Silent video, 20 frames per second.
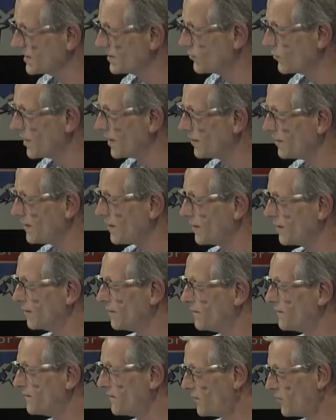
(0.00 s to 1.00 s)
when they're
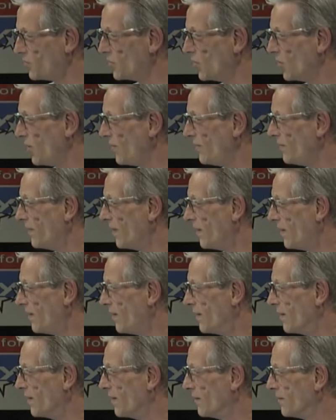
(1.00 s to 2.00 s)
formed
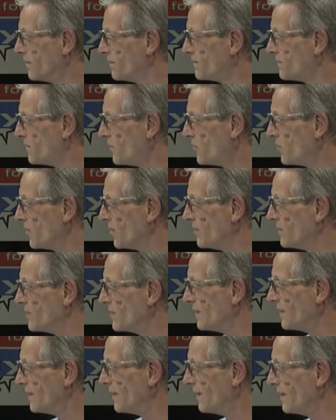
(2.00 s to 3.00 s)
are formed
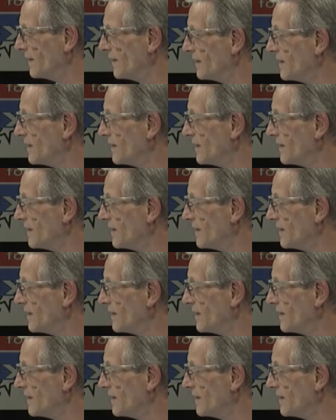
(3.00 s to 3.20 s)
uh,